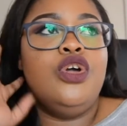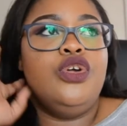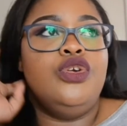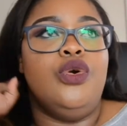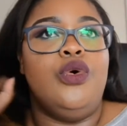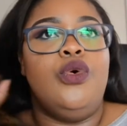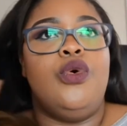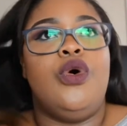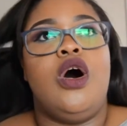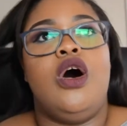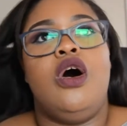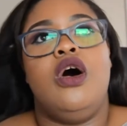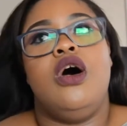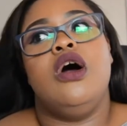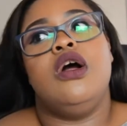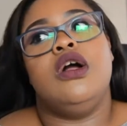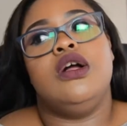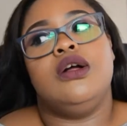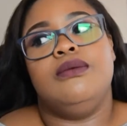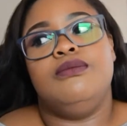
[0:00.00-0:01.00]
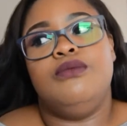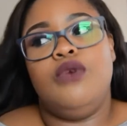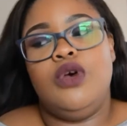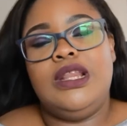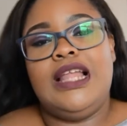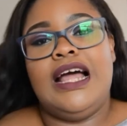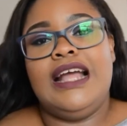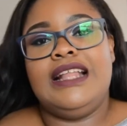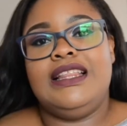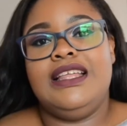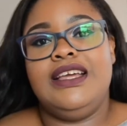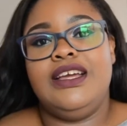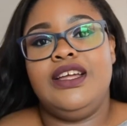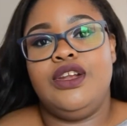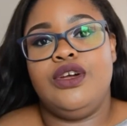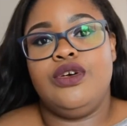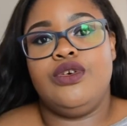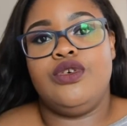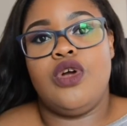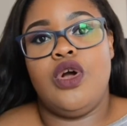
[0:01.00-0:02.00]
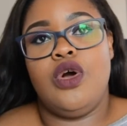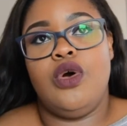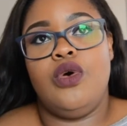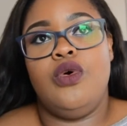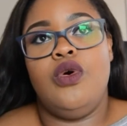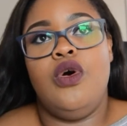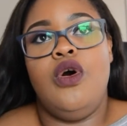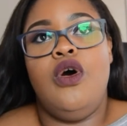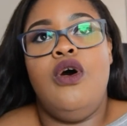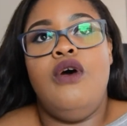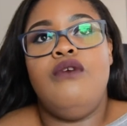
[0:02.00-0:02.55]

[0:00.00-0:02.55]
You are more likely gonna grow